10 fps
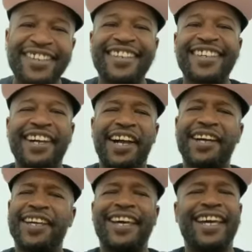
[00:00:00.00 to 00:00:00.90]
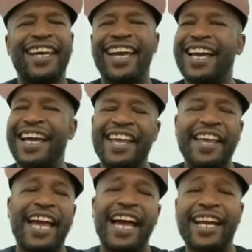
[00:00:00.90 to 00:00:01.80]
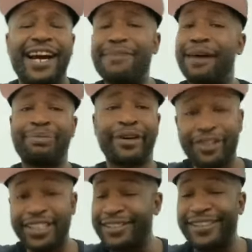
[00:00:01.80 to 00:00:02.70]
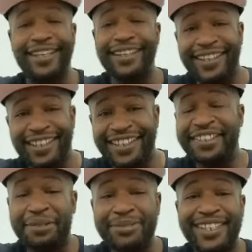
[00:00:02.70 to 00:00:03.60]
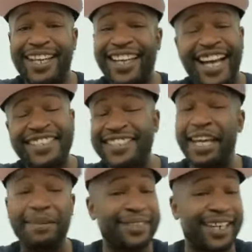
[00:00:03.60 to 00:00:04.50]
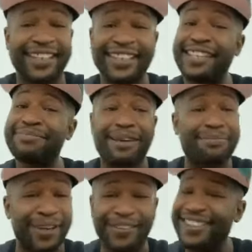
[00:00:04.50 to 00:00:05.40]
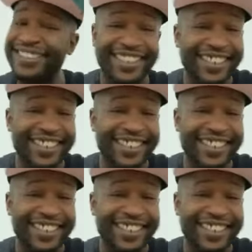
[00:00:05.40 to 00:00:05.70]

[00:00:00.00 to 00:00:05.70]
I got my protege. You know what I'm saying? I got Sam Duncan. That's my protege.